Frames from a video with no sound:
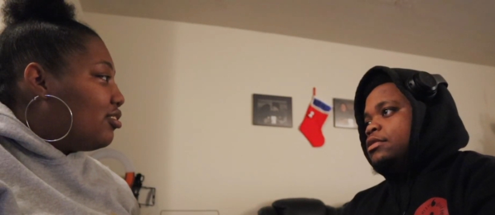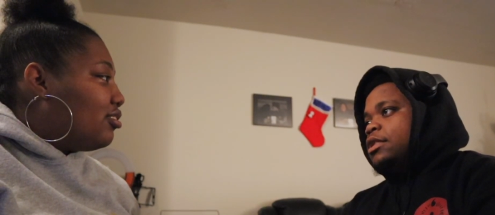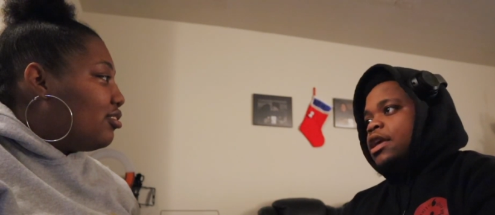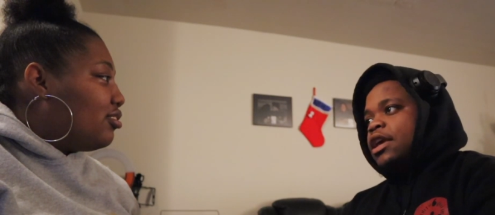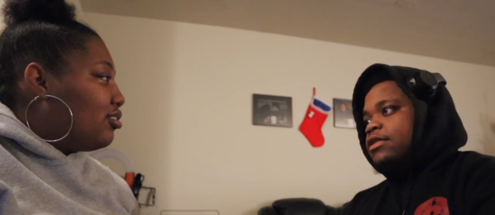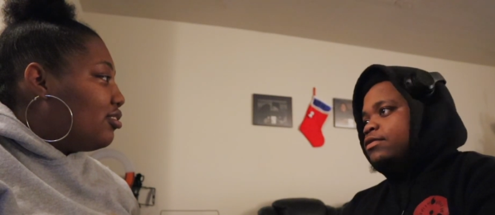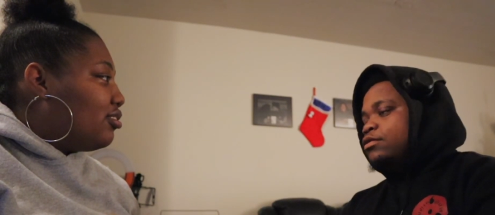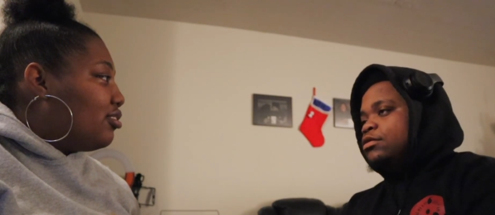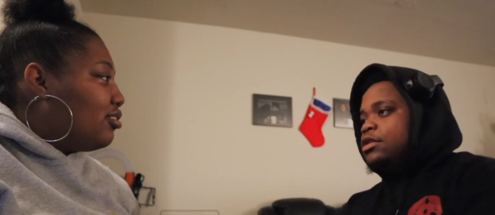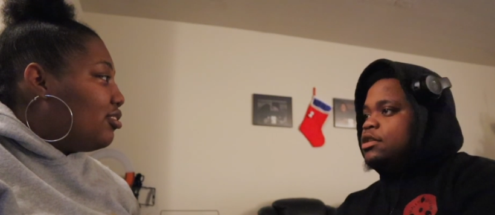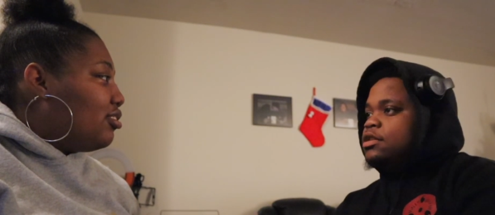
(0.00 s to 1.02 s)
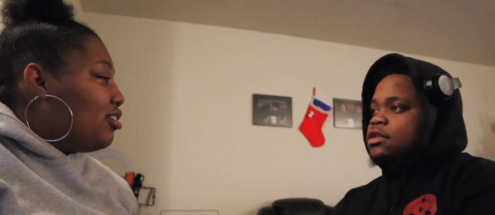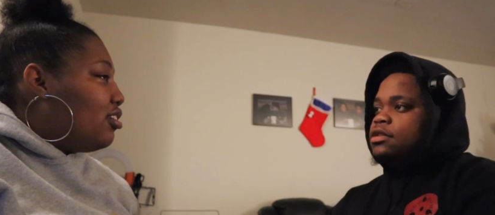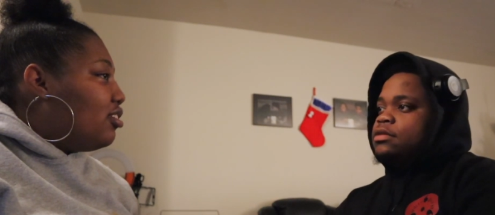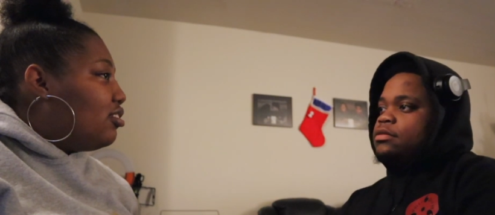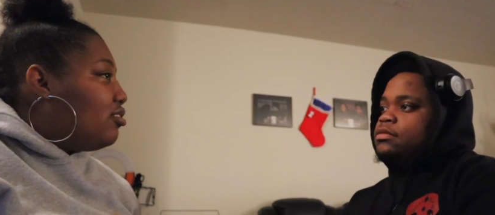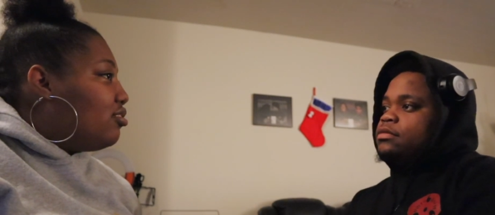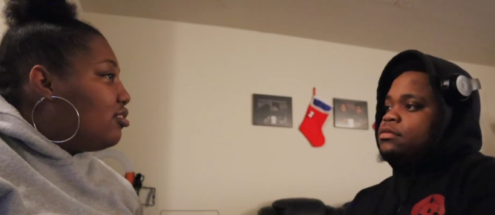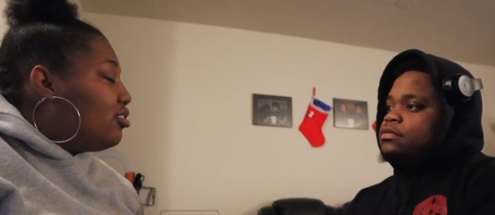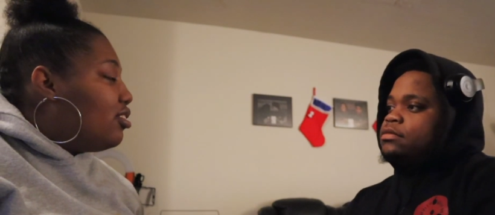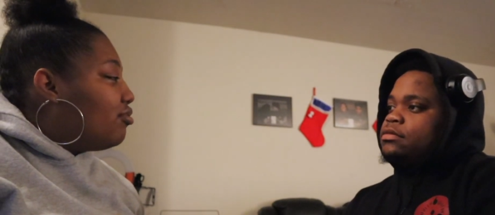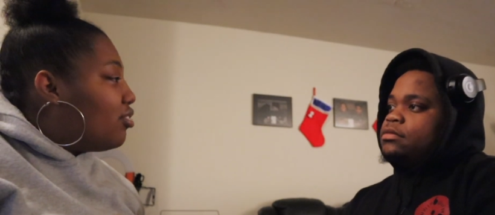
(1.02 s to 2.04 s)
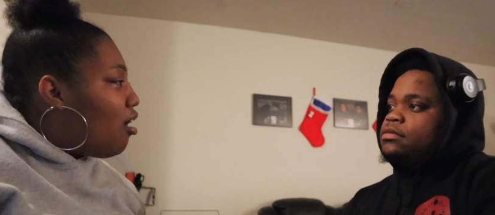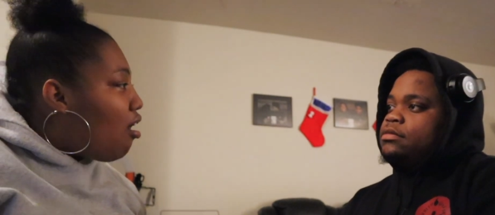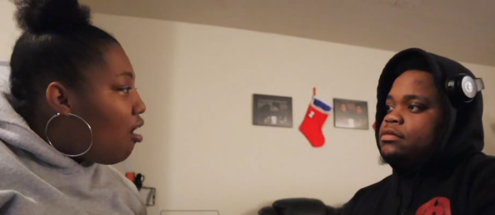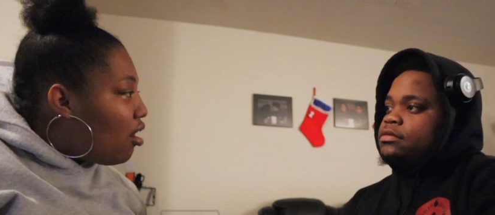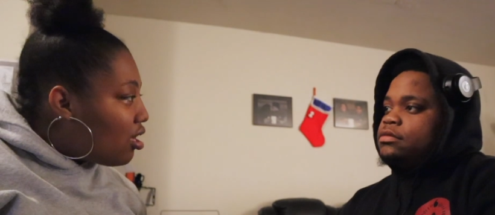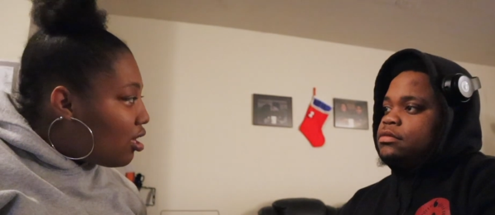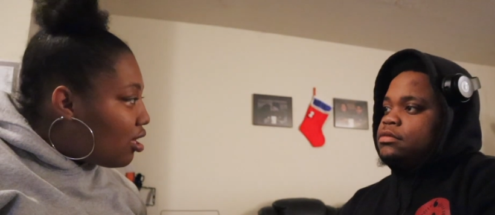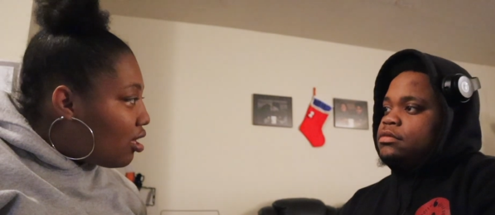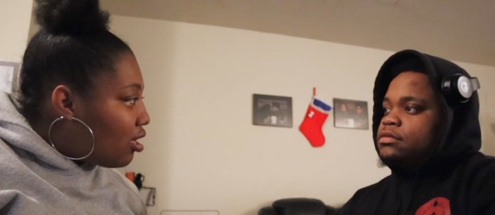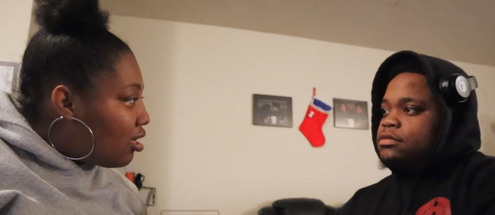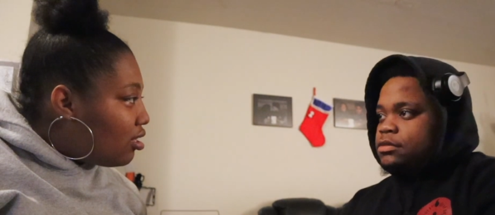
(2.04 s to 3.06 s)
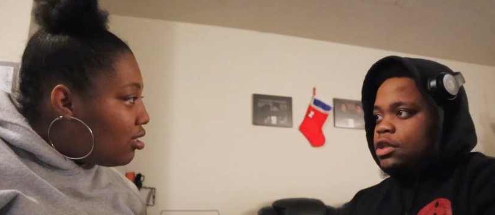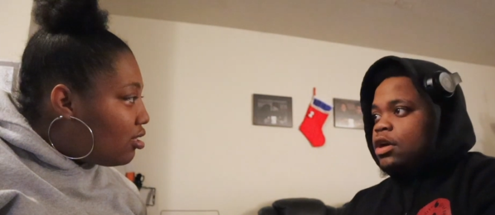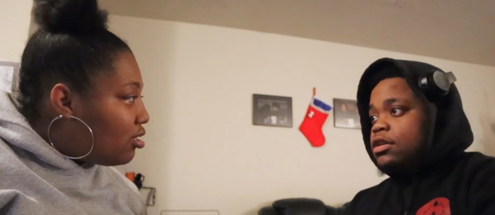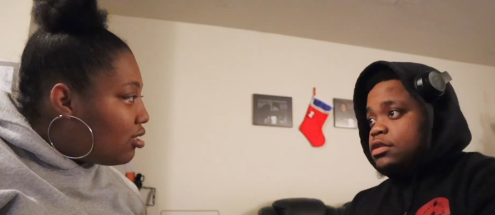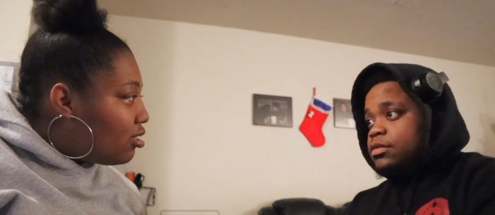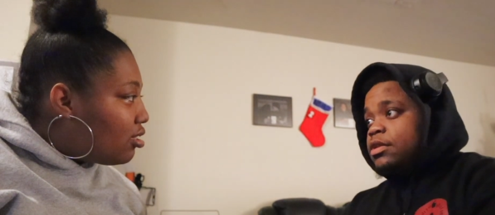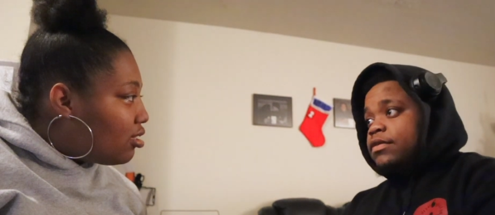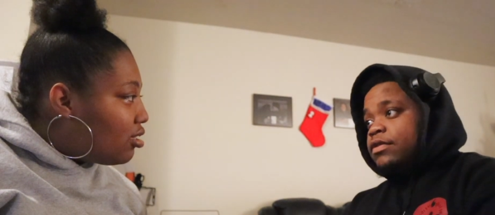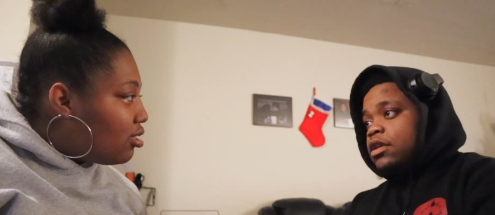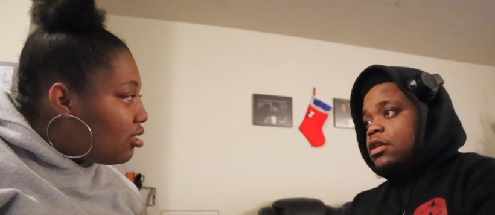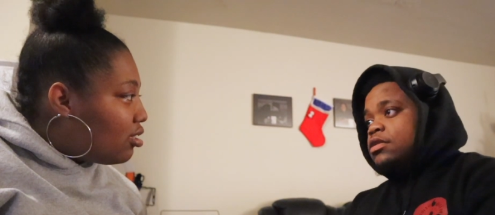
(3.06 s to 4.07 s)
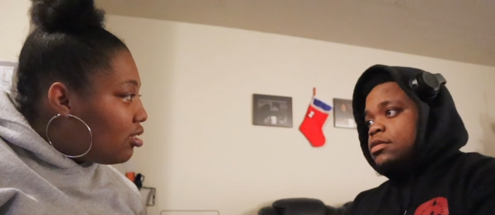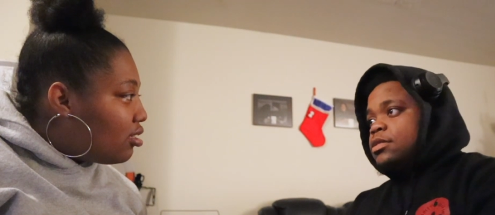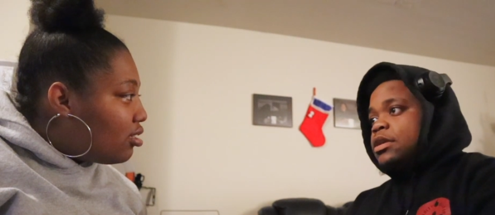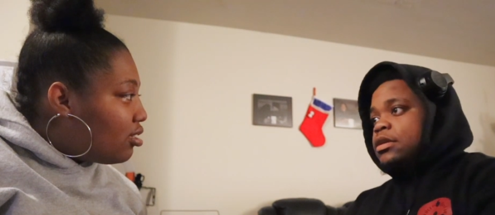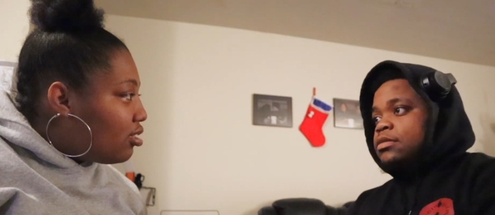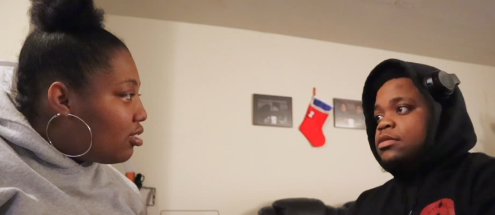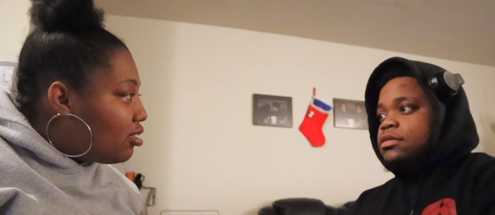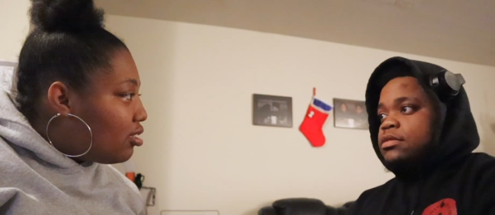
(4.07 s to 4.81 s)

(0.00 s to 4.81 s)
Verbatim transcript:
Speaker 1: And catch food easily.
Speaker 2: Live long?
Speaker 1: Dogs be living long sometimes.